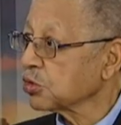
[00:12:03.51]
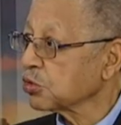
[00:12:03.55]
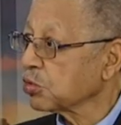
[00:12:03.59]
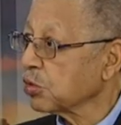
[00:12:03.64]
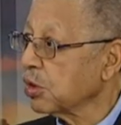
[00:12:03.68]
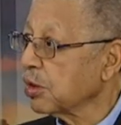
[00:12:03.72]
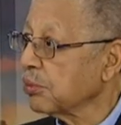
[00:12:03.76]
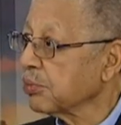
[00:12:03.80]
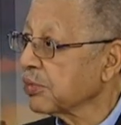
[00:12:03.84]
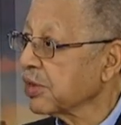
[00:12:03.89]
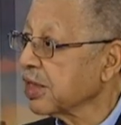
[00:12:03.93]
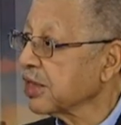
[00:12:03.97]

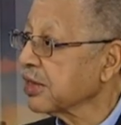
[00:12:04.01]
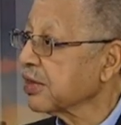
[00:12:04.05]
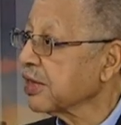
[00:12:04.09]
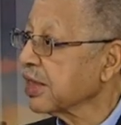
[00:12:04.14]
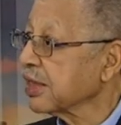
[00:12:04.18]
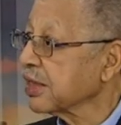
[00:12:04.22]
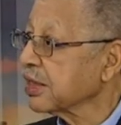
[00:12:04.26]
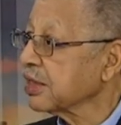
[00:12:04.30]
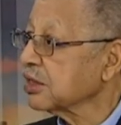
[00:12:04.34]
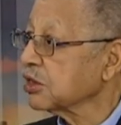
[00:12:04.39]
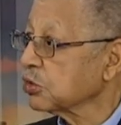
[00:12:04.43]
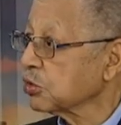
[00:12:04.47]
Trump, they
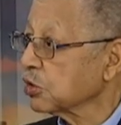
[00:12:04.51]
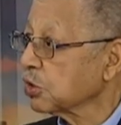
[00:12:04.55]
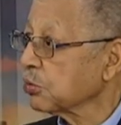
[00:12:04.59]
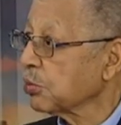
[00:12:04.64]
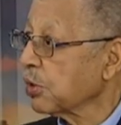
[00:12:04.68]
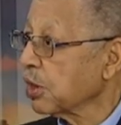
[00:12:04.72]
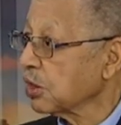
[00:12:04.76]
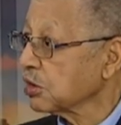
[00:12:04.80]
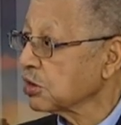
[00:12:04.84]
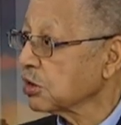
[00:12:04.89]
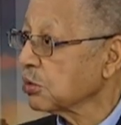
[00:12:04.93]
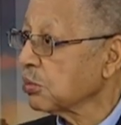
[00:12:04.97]
think, is
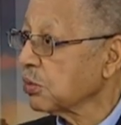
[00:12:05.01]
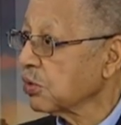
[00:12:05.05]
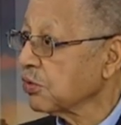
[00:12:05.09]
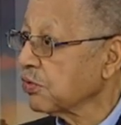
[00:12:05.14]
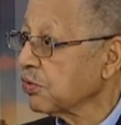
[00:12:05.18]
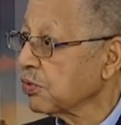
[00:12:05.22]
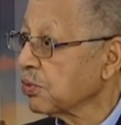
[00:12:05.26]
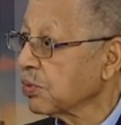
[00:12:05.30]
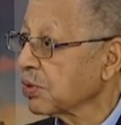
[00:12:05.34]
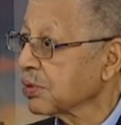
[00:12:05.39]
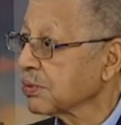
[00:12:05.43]
responsible for.